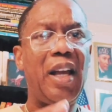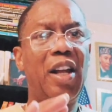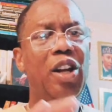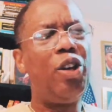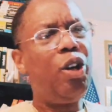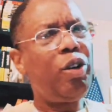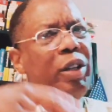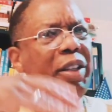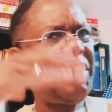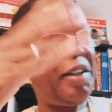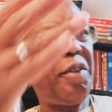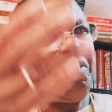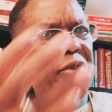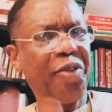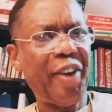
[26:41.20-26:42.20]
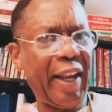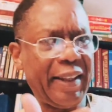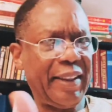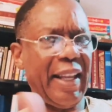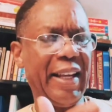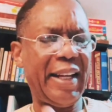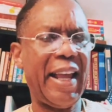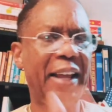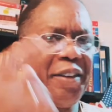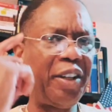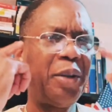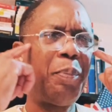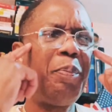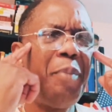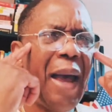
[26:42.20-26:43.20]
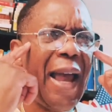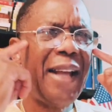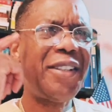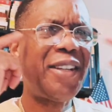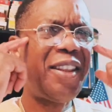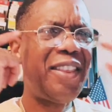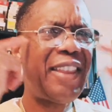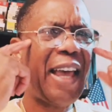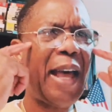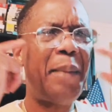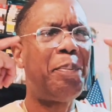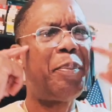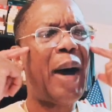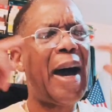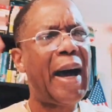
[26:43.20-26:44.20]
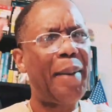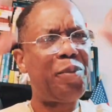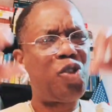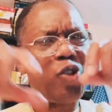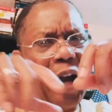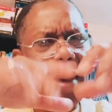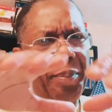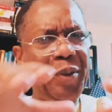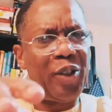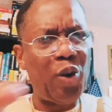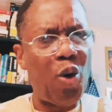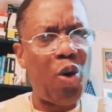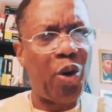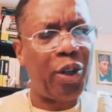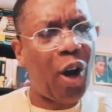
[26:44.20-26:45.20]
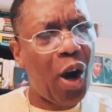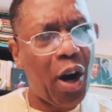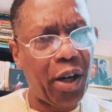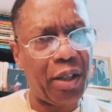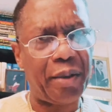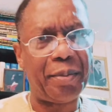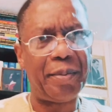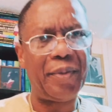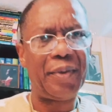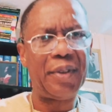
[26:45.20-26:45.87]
Look at the effect that had. Now, imagine that bomb dropping on Harlem,